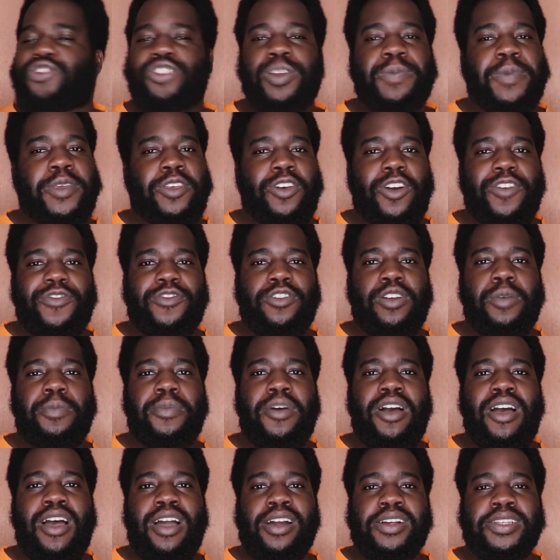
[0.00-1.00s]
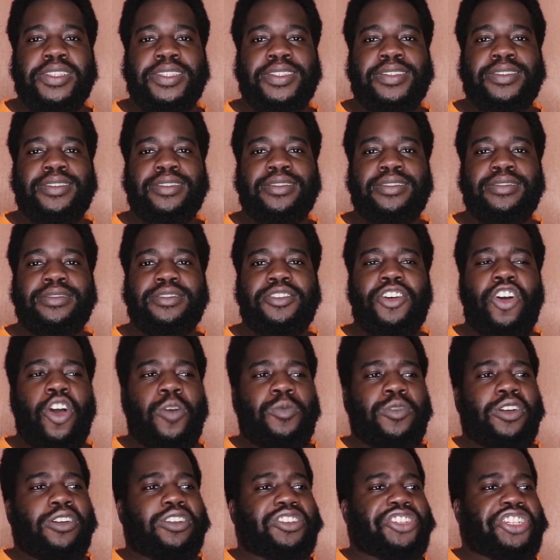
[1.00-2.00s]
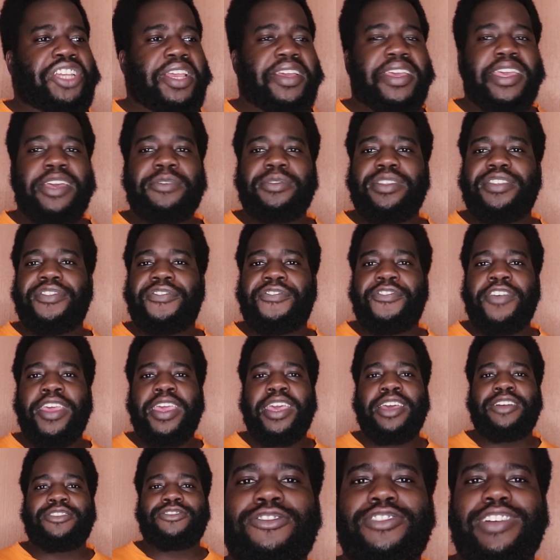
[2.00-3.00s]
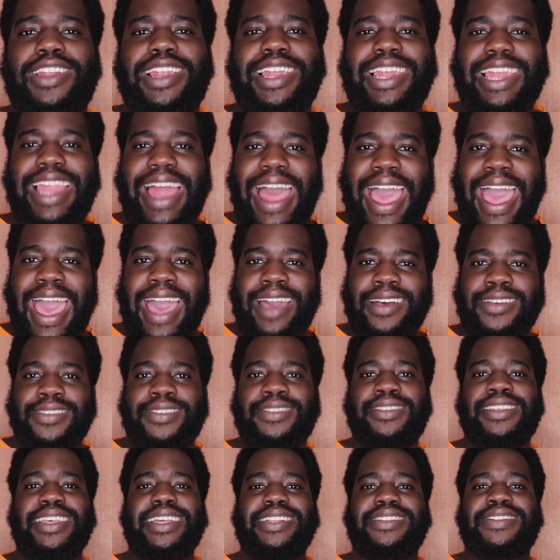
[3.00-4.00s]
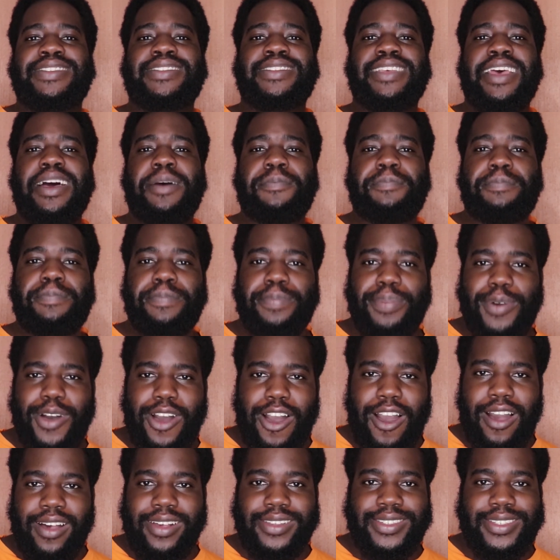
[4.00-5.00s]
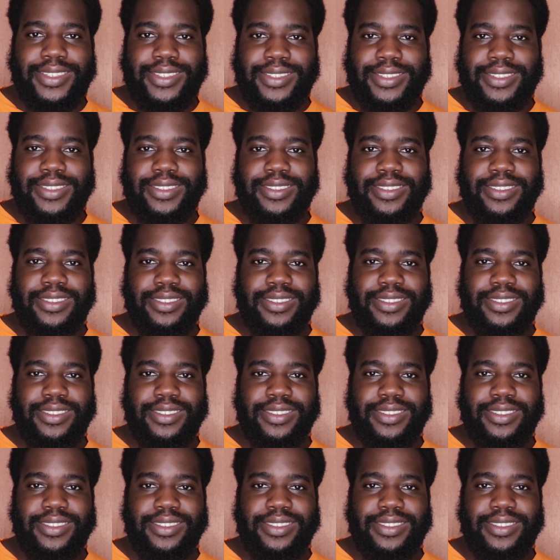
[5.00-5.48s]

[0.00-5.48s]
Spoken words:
tripping over a box? Homegirl shaking with fear, relax, it's a box.